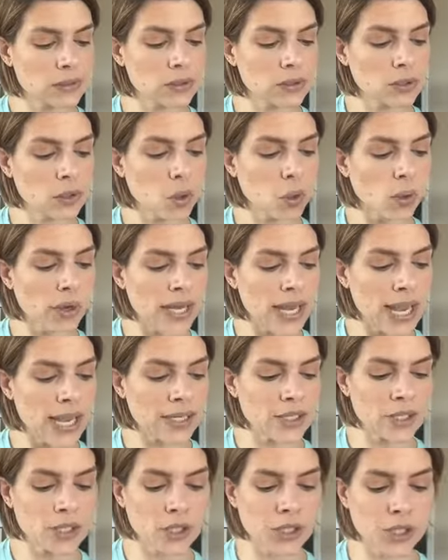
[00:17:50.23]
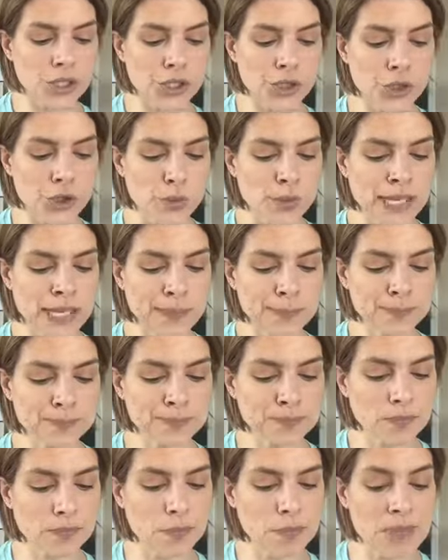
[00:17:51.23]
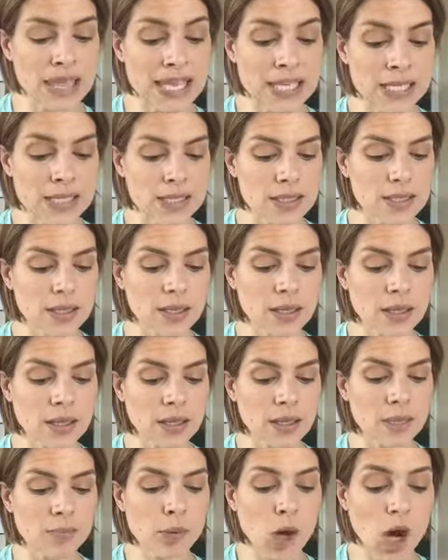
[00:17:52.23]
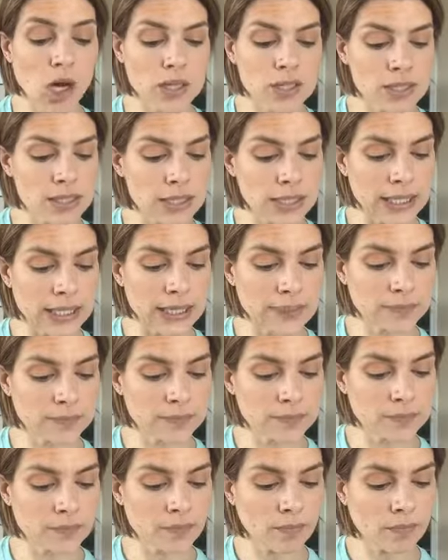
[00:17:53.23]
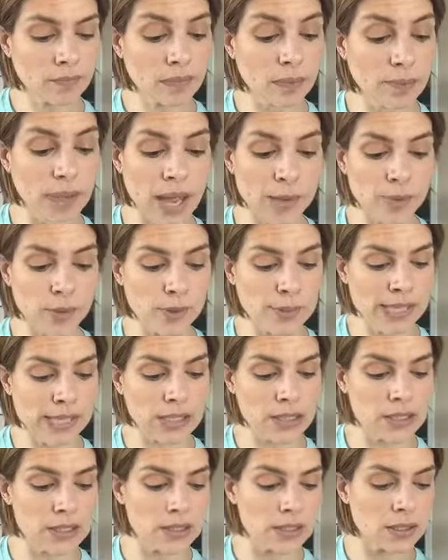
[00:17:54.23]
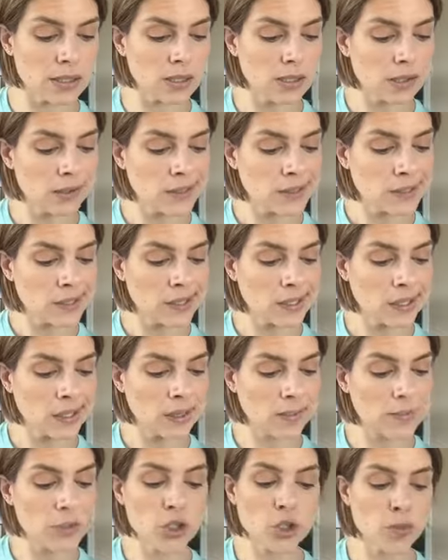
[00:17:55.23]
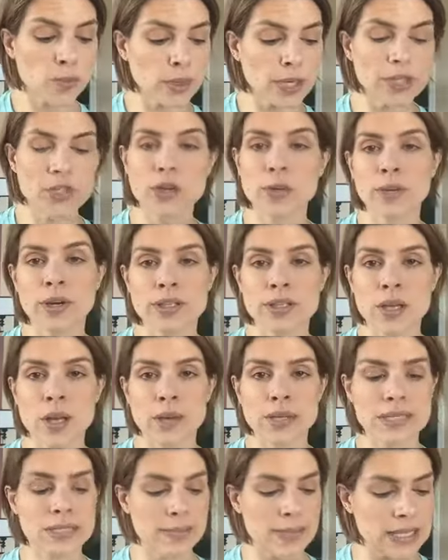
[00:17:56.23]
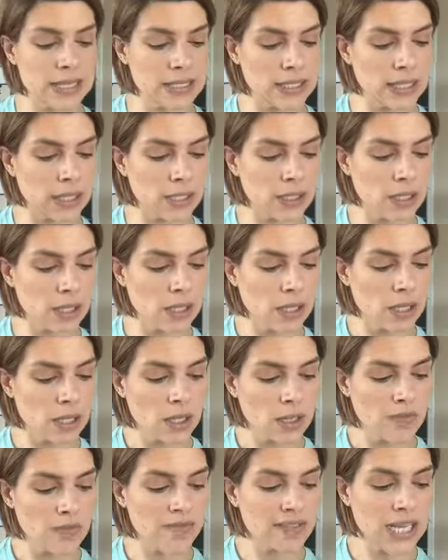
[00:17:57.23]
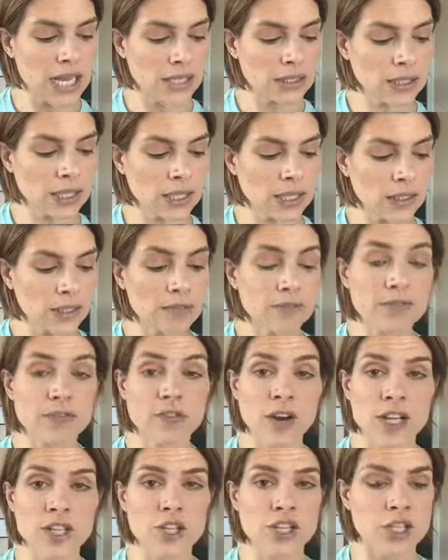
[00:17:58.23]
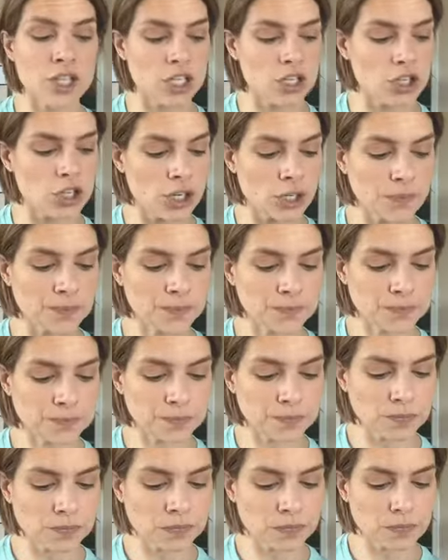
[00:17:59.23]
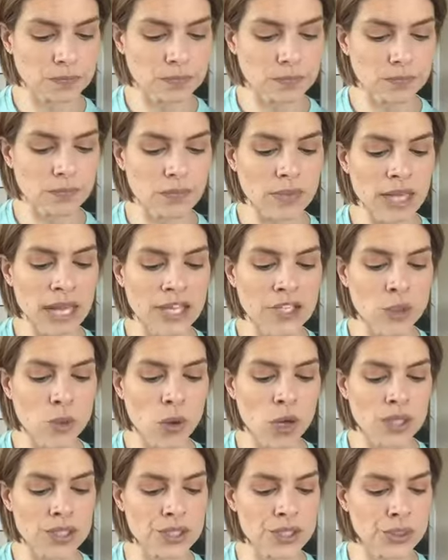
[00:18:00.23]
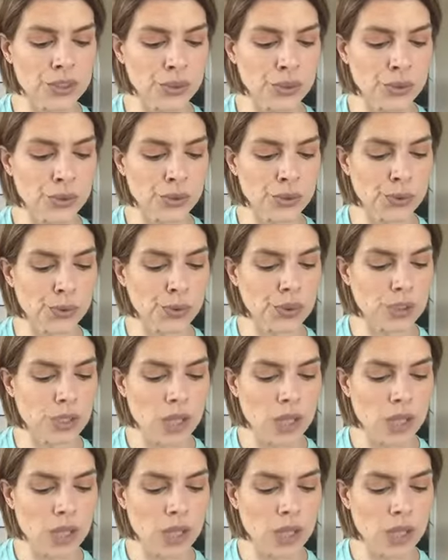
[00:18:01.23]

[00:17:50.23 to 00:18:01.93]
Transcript: coriander, cumin, mint, parsley, peppermint, turmeric's always amazing, vanilla, fresh ginger. And you want to